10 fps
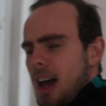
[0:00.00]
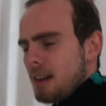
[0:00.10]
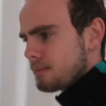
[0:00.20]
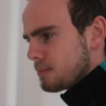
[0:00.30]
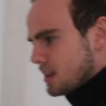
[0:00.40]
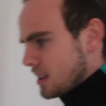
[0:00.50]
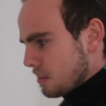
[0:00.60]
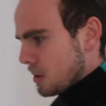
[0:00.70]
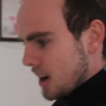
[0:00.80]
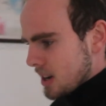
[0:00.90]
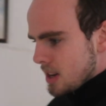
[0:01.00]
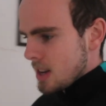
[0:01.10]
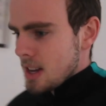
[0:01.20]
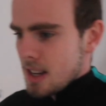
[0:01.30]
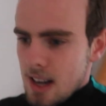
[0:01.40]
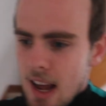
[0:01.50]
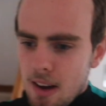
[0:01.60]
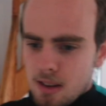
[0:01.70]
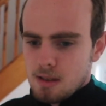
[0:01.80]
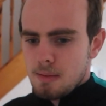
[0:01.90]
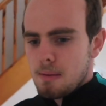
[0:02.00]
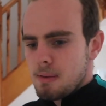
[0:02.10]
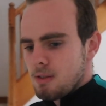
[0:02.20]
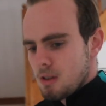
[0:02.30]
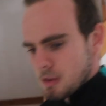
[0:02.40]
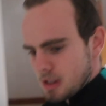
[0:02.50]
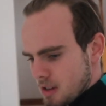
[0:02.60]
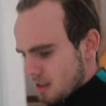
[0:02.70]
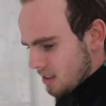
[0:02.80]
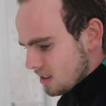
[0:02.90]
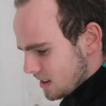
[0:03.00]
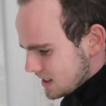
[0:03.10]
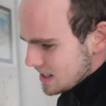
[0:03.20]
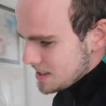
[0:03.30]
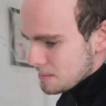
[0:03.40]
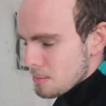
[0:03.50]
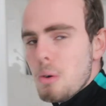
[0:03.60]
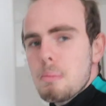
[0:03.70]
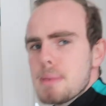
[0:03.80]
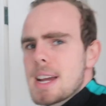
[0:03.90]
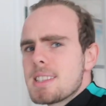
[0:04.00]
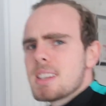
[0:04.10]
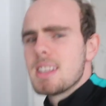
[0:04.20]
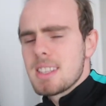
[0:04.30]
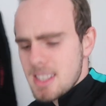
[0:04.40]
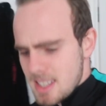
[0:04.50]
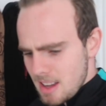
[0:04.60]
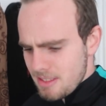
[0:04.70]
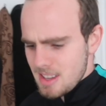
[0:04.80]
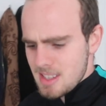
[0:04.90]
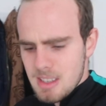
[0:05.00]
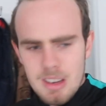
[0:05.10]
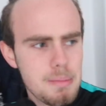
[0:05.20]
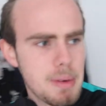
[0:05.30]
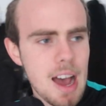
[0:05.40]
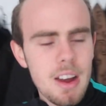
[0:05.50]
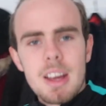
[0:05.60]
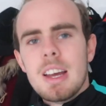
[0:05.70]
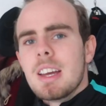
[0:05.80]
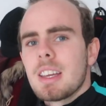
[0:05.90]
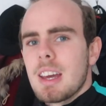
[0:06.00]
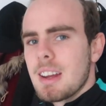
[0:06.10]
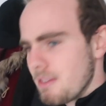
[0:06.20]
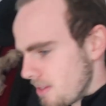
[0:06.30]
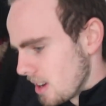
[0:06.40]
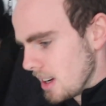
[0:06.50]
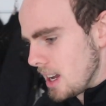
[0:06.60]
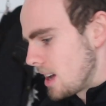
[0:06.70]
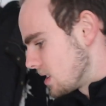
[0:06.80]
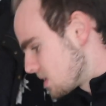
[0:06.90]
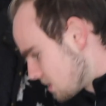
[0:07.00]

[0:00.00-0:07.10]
have put in the work. Now it's about performing. So, look, this is more maintenance stuff. This isn't about getting fitter, getting